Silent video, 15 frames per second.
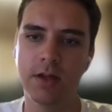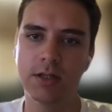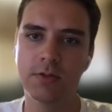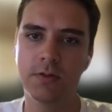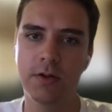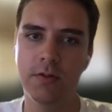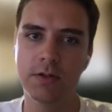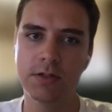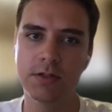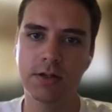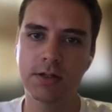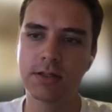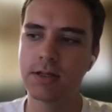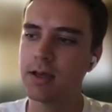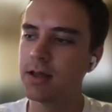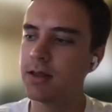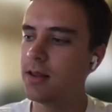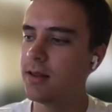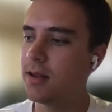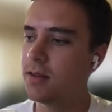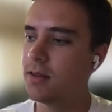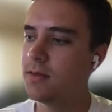that's what he was asking. And
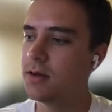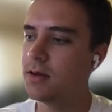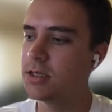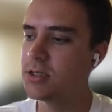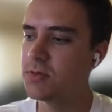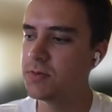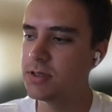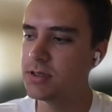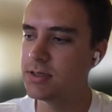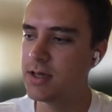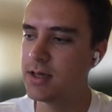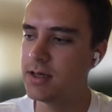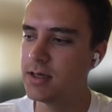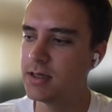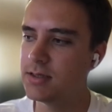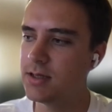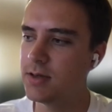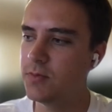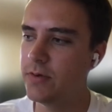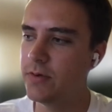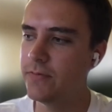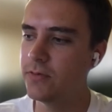another thing I just want to say is that
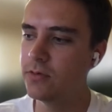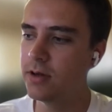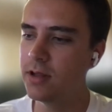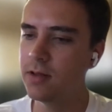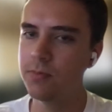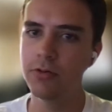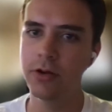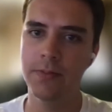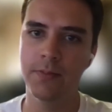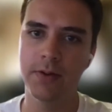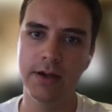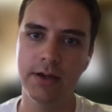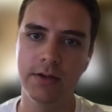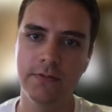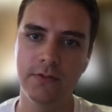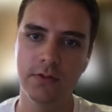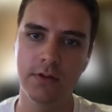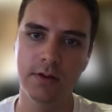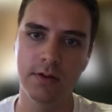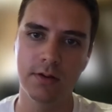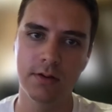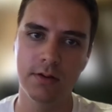we've already prepaid for
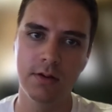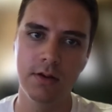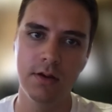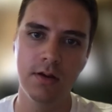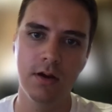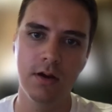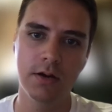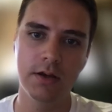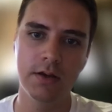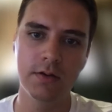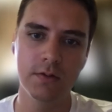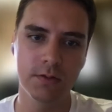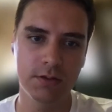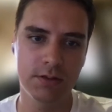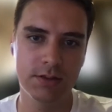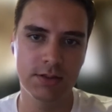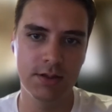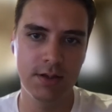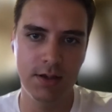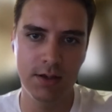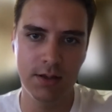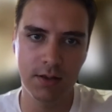the articles
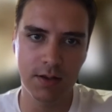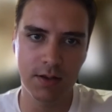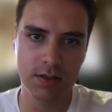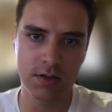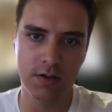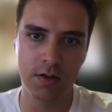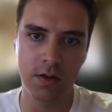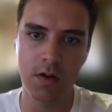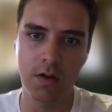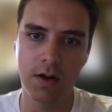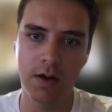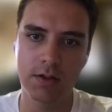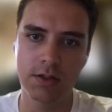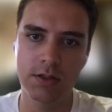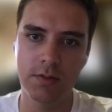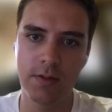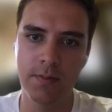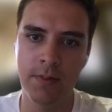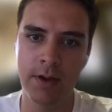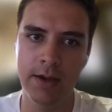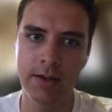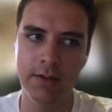that's going to go out. So we
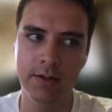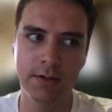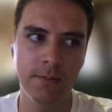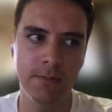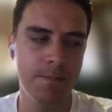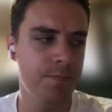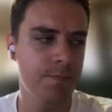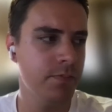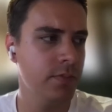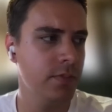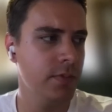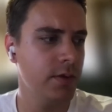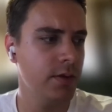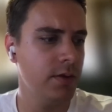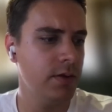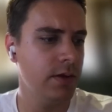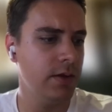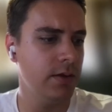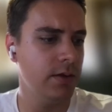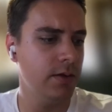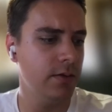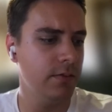paid,
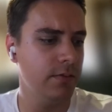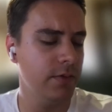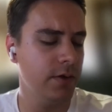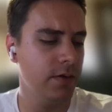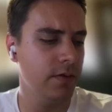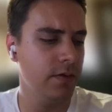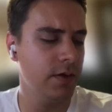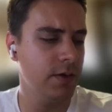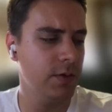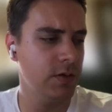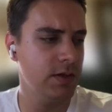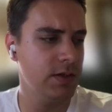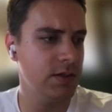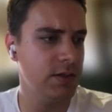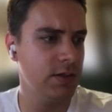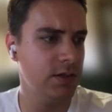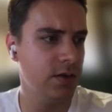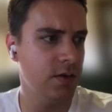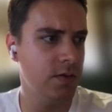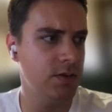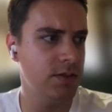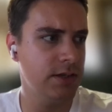I think it's going to
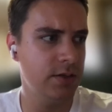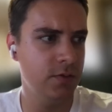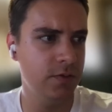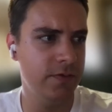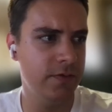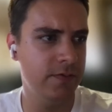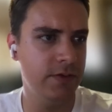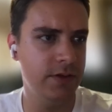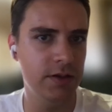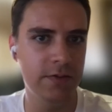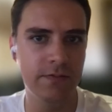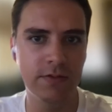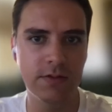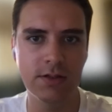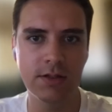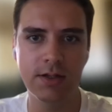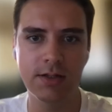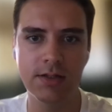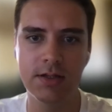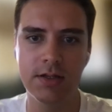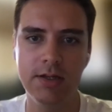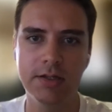go on 10 or 15 different
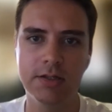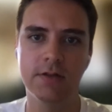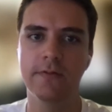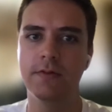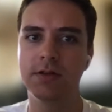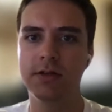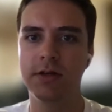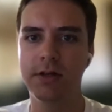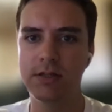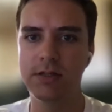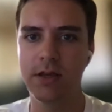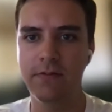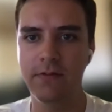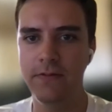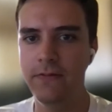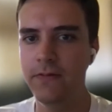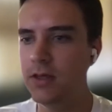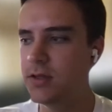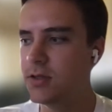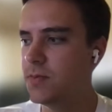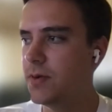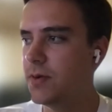sites, and each of the sites have a
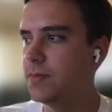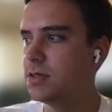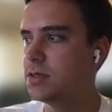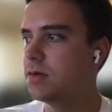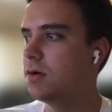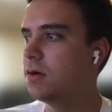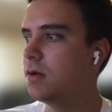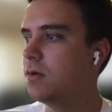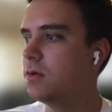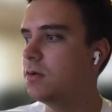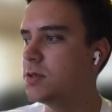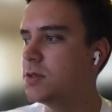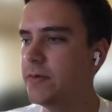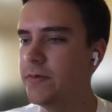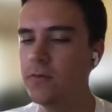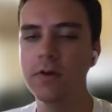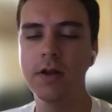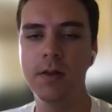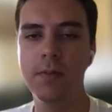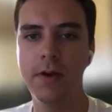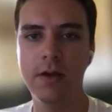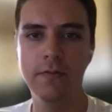fee to publish an article. So we've
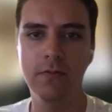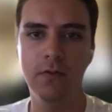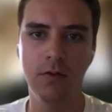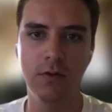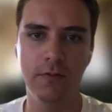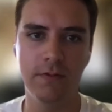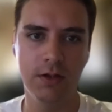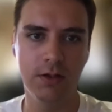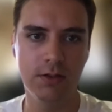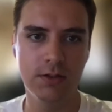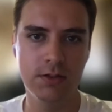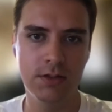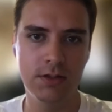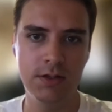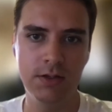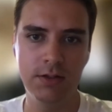already paid for all of those.